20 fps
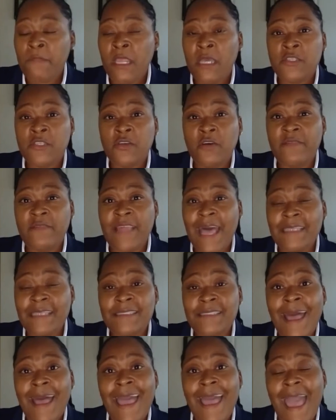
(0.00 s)
So if that's
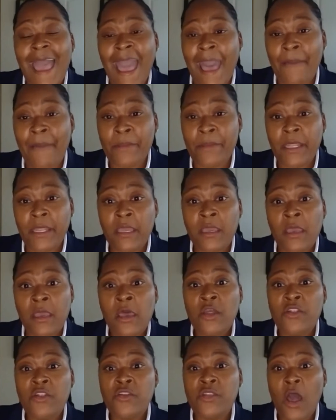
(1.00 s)
not happening,
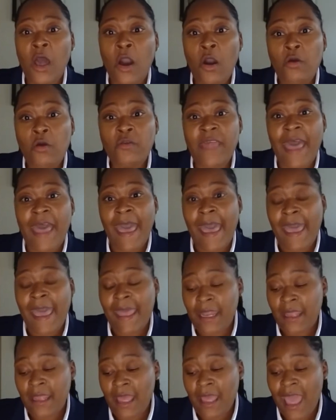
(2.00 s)
know that